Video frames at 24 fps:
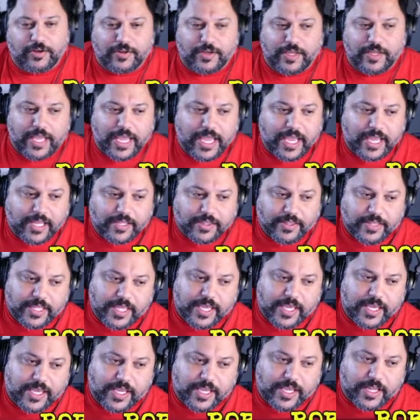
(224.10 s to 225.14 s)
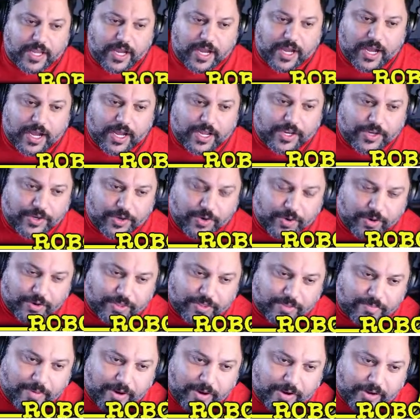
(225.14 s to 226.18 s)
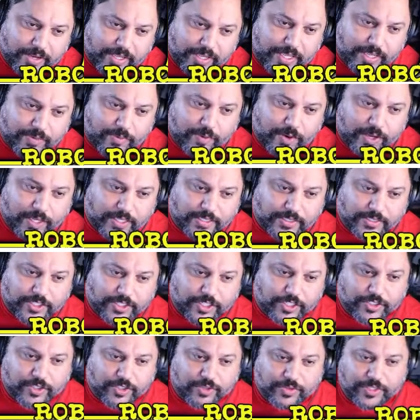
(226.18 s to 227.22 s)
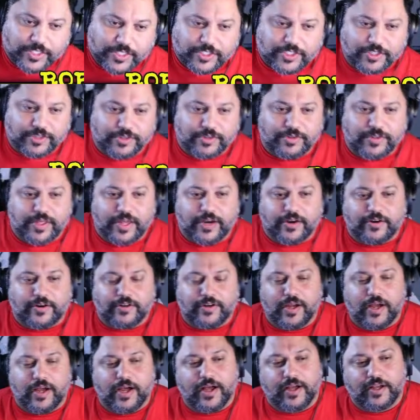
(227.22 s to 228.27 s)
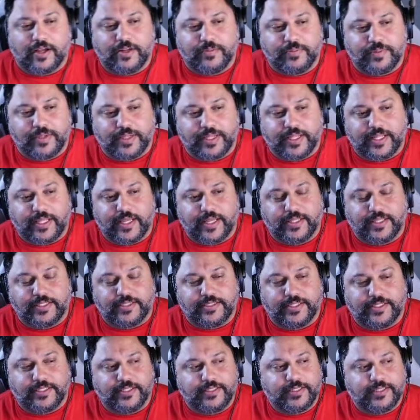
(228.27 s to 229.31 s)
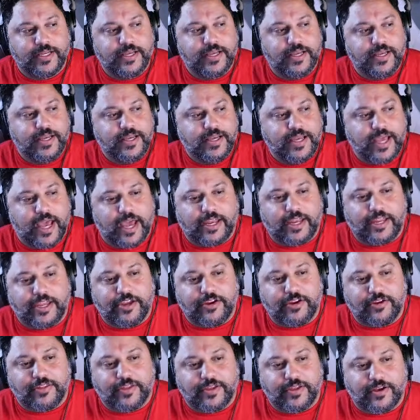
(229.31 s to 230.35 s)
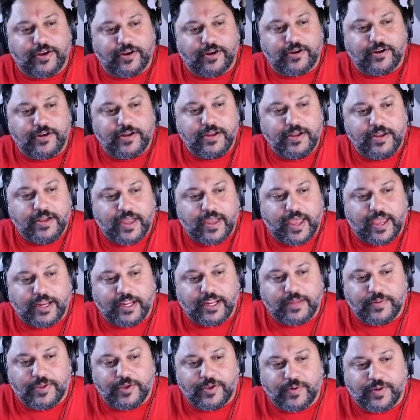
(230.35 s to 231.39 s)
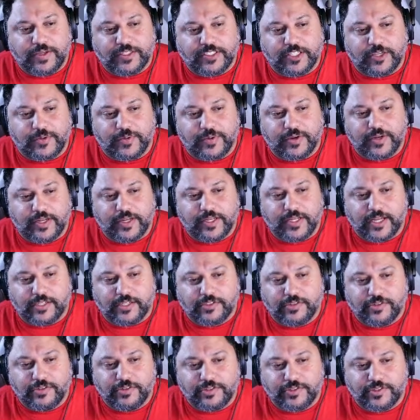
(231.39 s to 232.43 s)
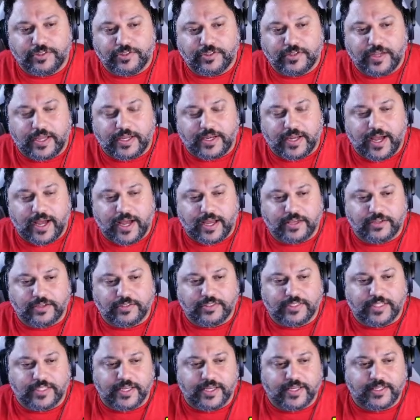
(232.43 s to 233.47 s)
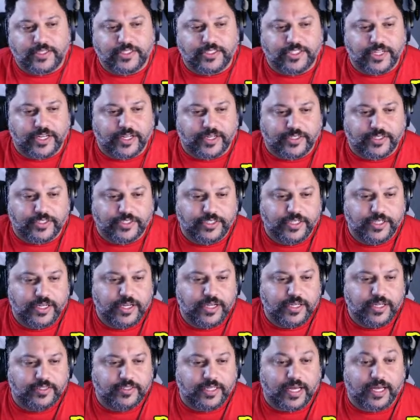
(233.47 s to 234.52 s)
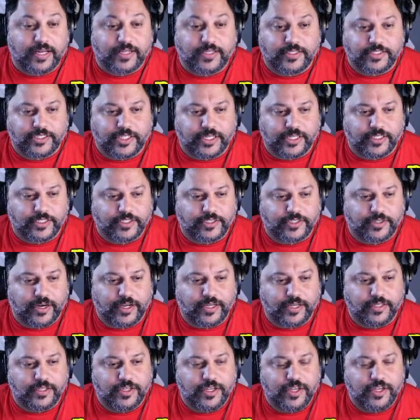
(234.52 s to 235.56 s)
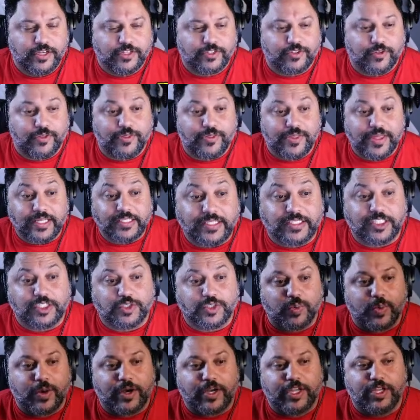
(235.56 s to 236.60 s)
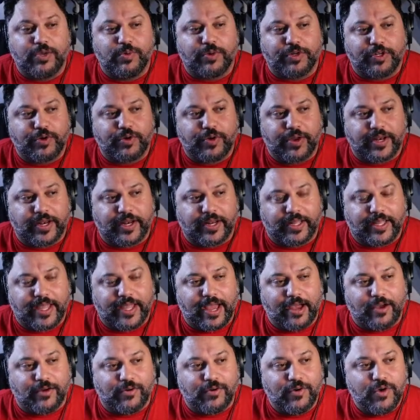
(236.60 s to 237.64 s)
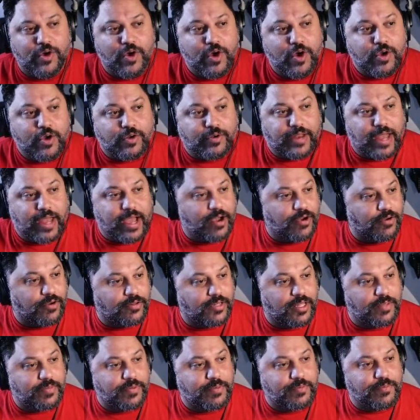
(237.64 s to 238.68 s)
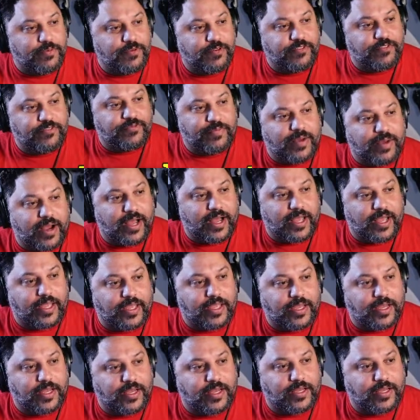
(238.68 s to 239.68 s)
in the North American ones, there's only two that are completely instant, and here they are: AWS Community.social and IOC Exchange.exchange, right? So this where you would create an account. Now, let me move my